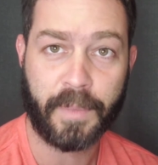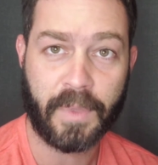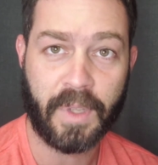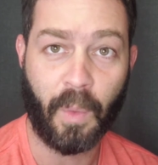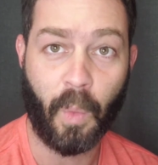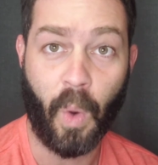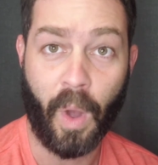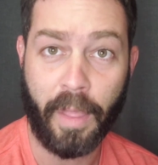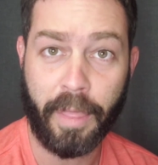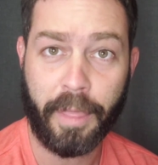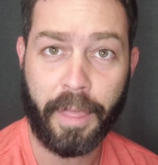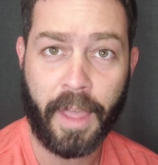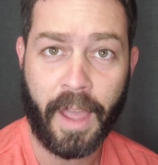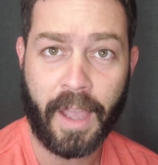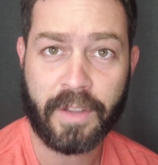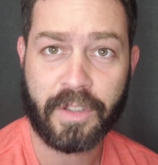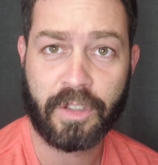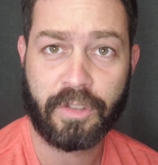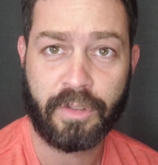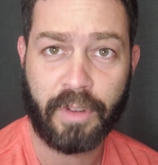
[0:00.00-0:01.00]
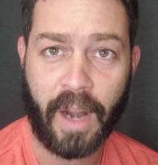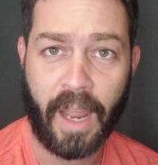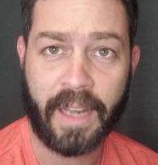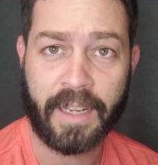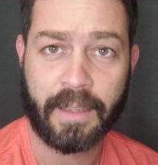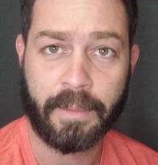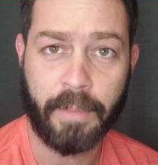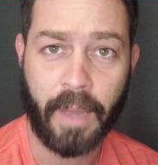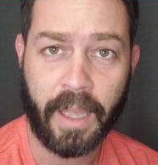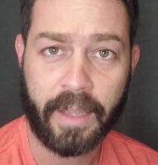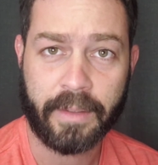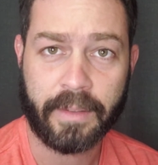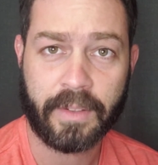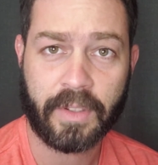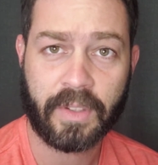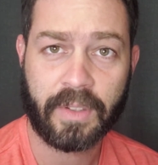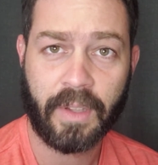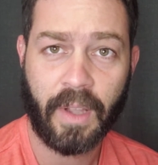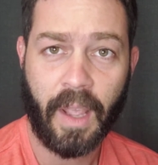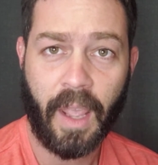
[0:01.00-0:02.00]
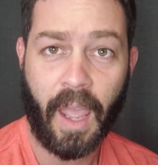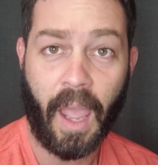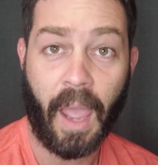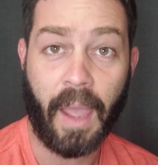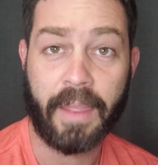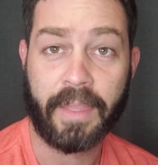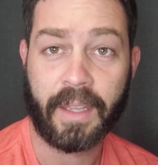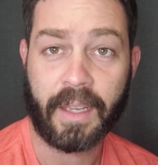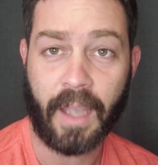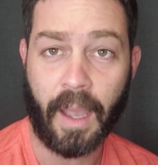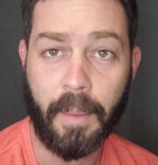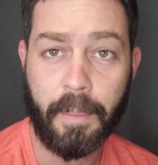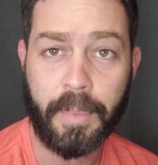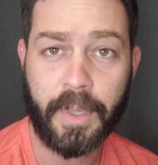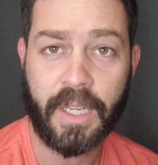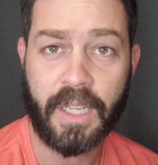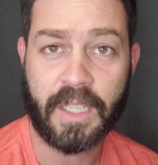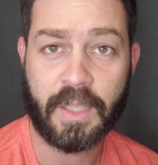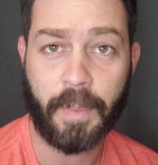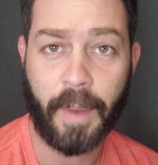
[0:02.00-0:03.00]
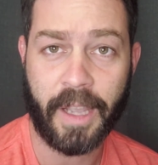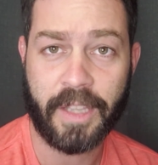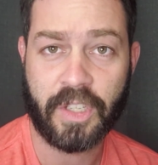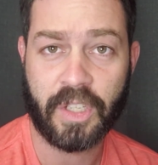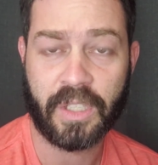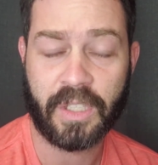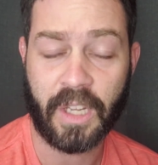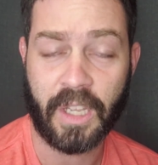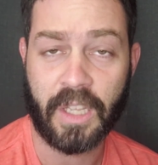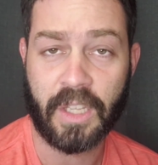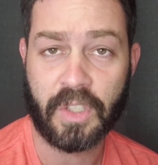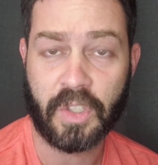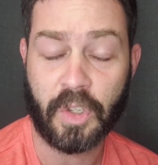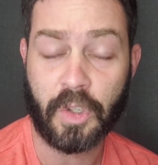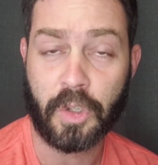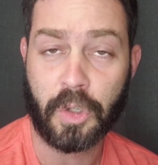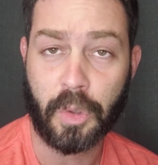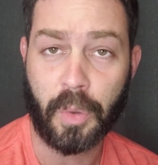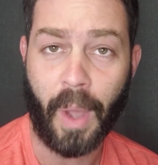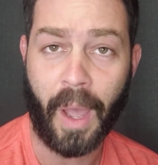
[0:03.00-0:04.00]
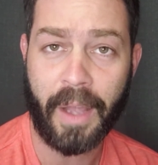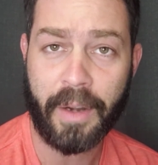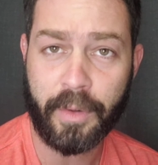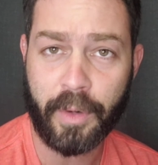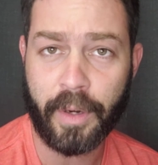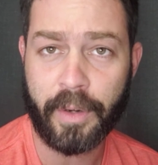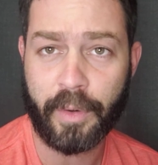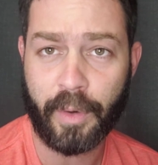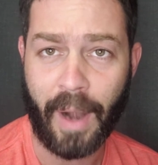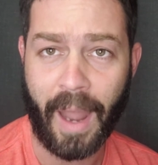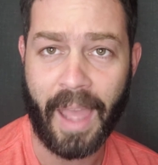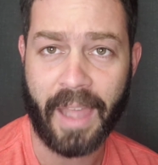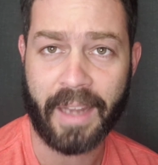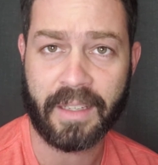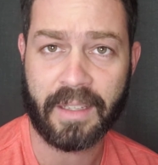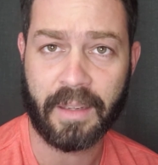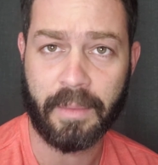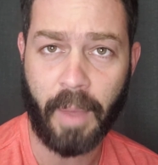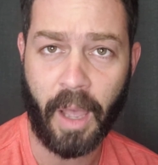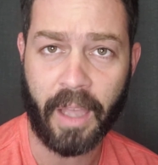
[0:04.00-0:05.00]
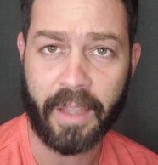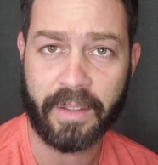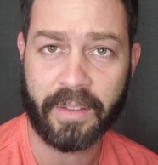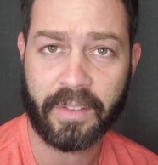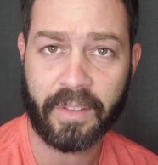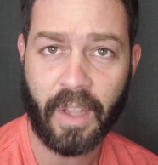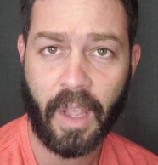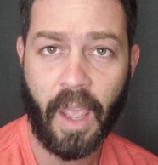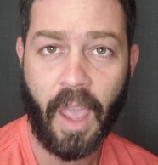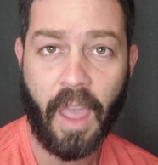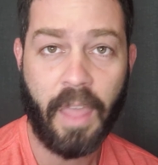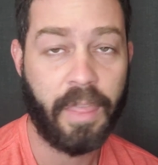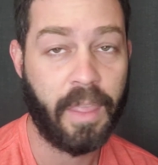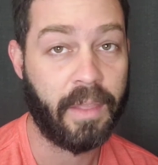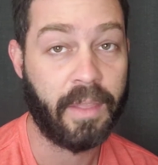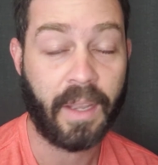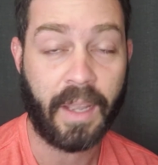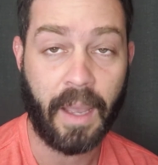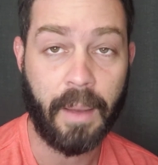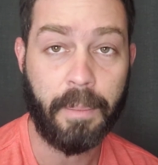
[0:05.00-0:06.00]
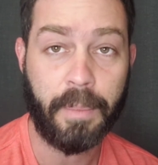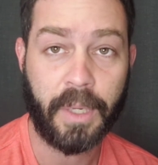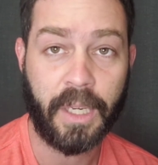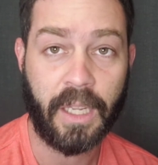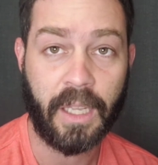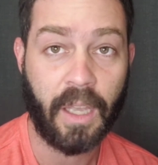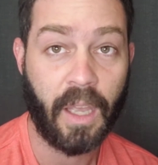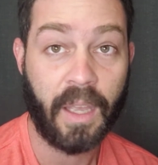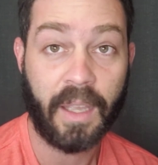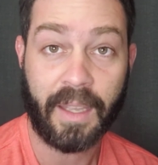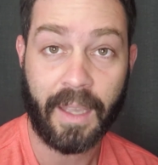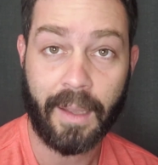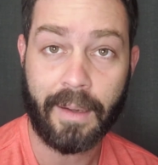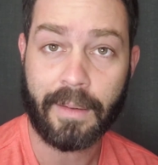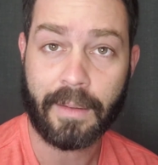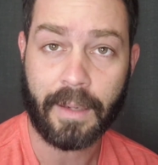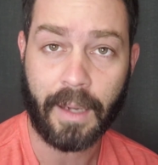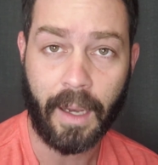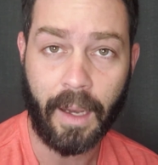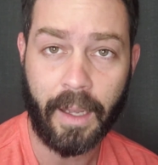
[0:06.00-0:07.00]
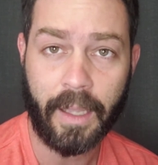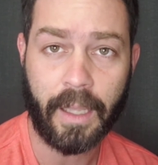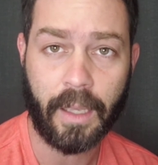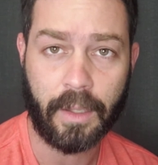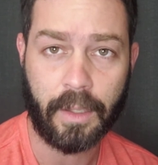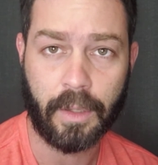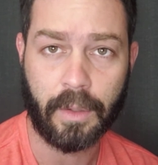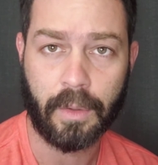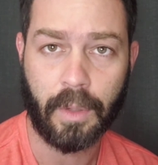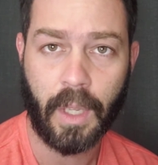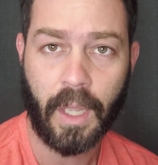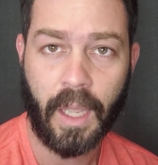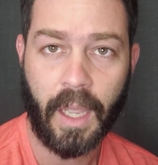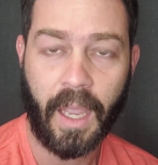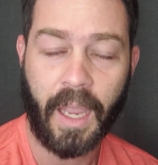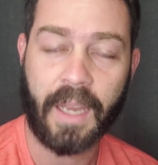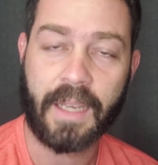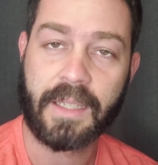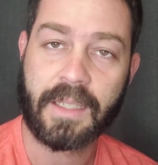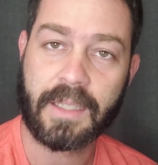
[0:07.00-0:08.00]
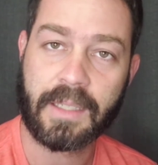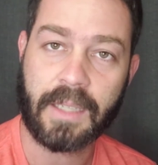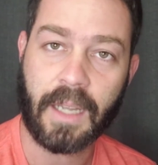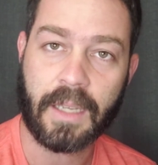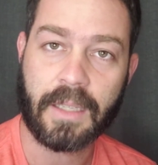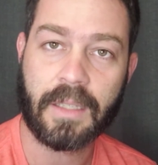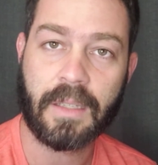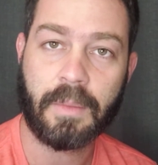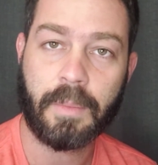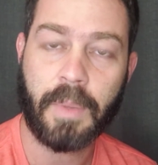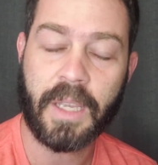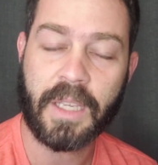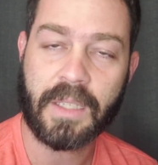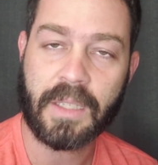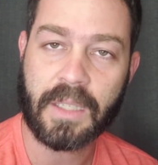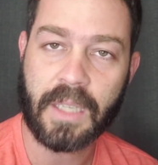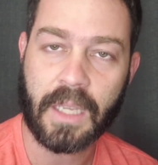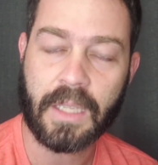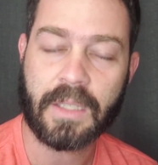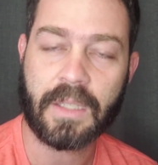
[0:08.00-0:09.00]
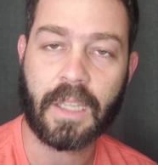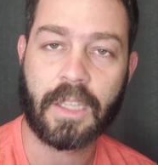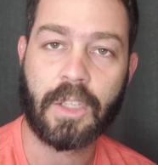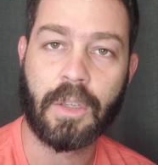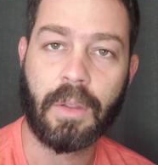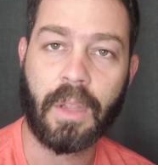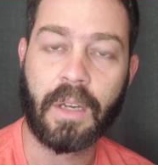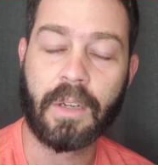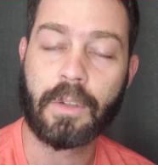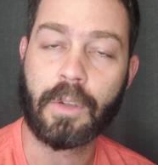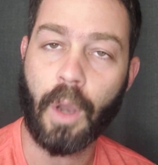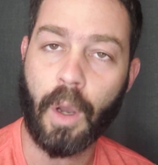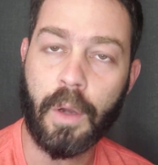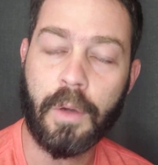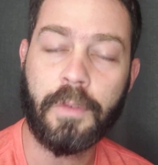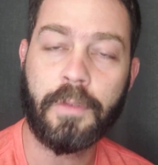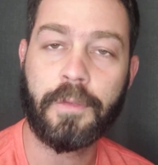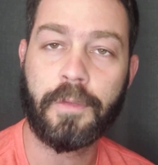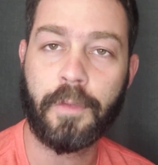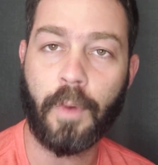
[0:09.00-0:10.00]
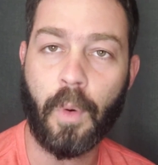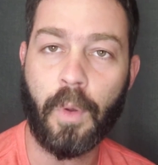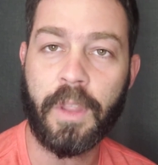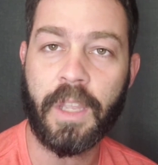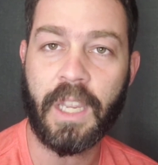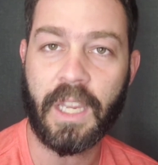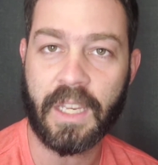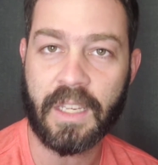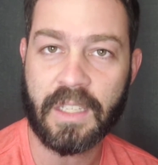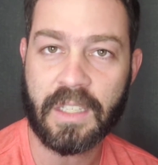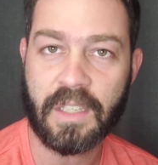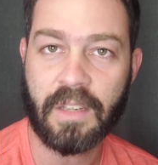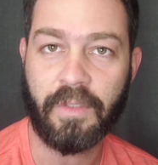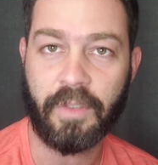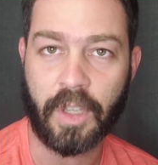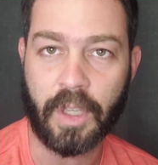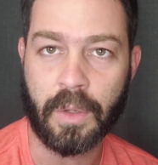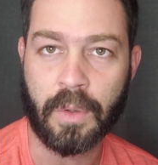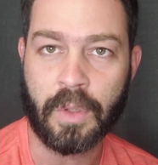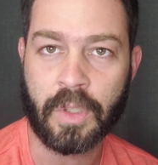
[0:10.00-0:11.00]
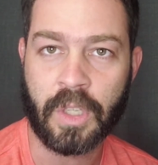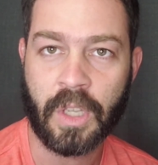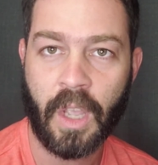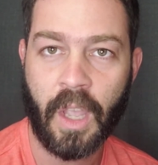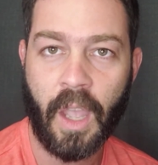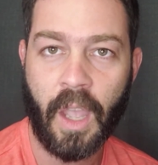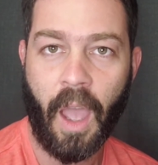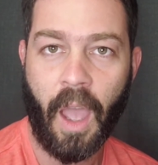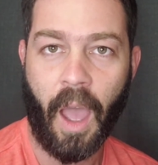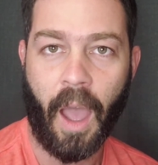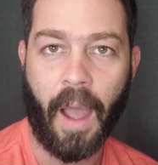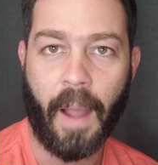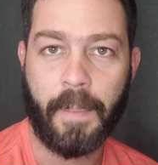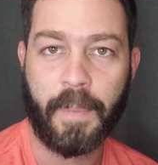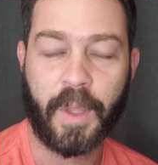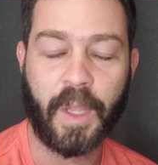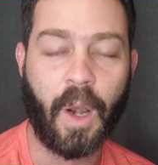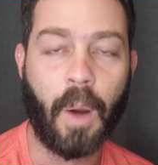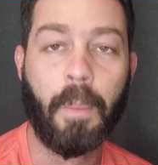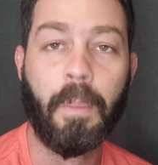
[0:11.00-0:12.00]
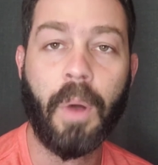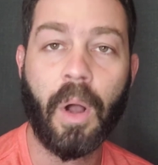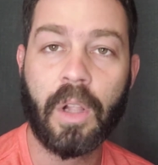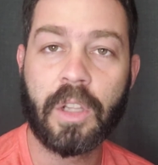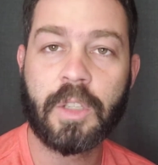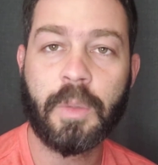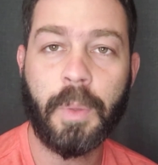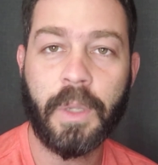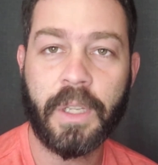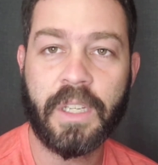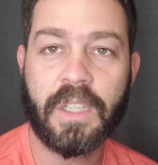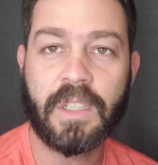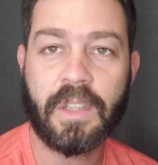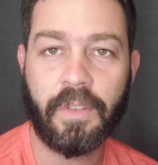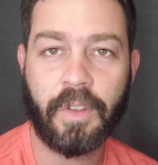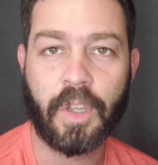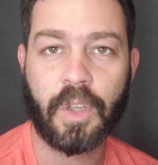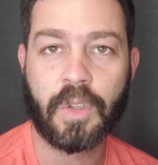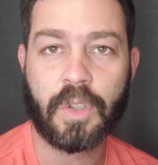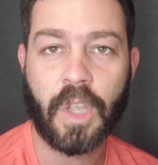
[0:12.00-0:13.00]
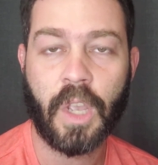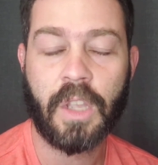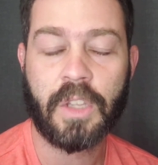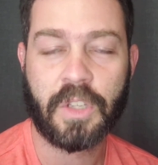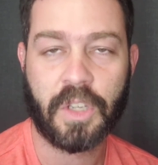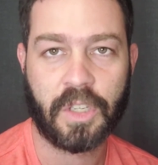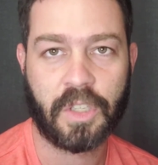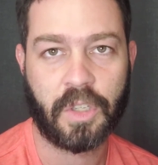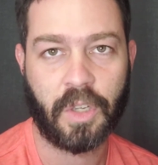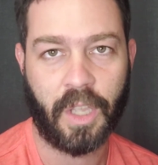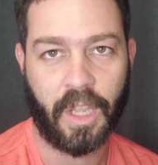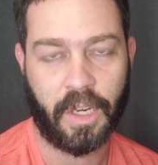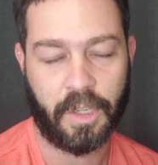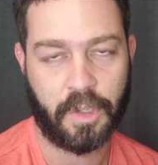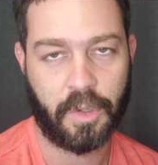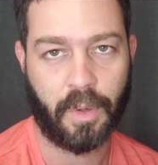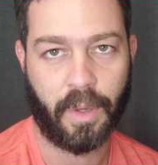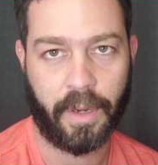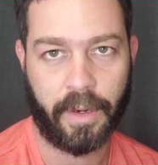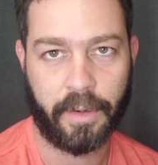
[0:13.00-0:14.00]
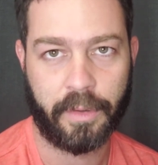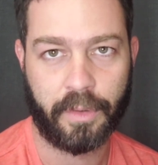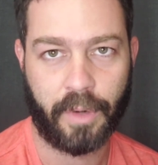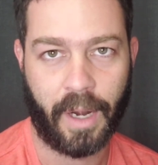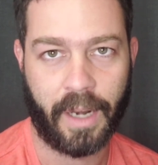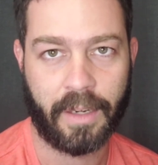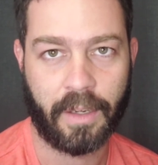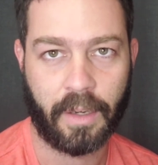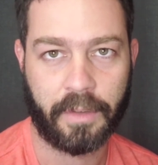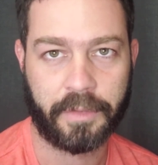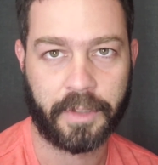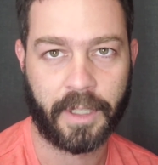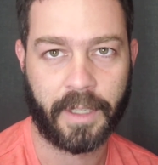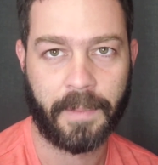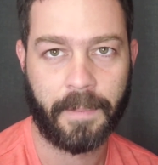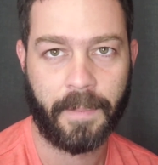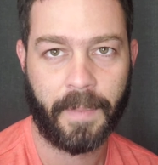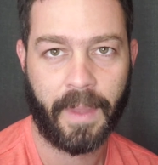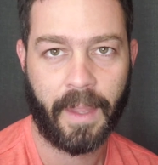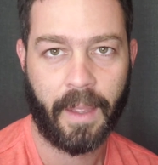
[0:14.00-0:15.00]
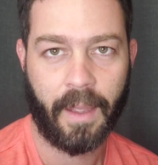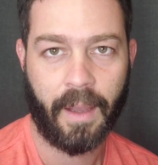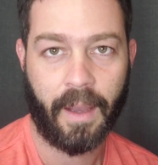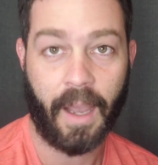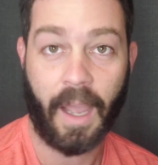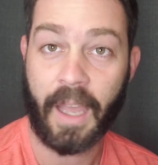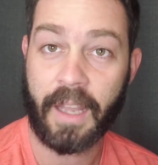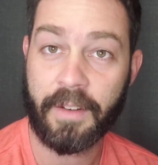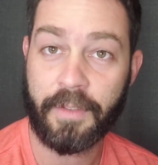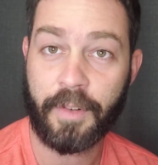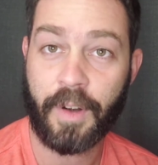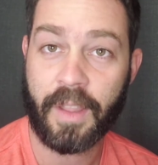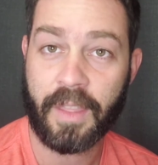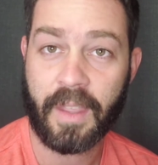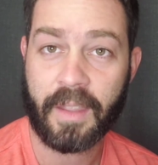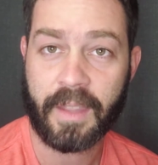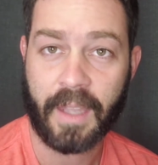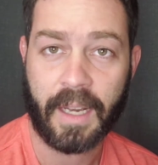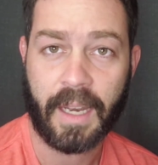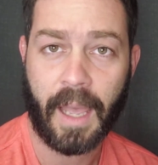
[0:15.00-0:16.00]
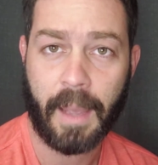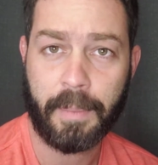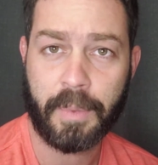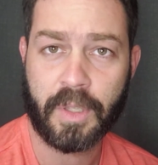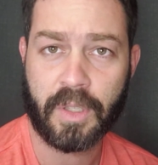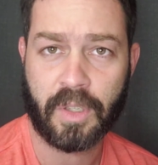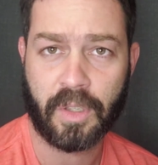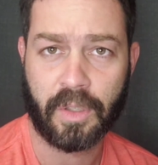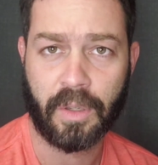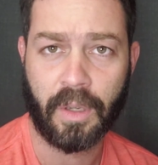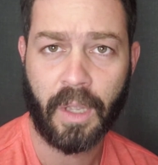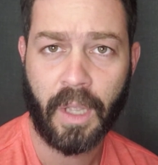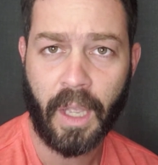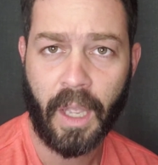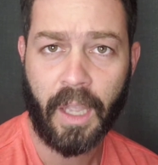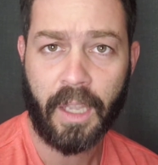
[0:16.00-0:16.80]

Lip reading: 1,000 Rand a month and the company's budget is 200 Rand a month, then the company cannot hire you. It doesn't make sense that you then go for the interviews, multiple interviews, just to get a 200 Rand offer. I had a friend that happened to.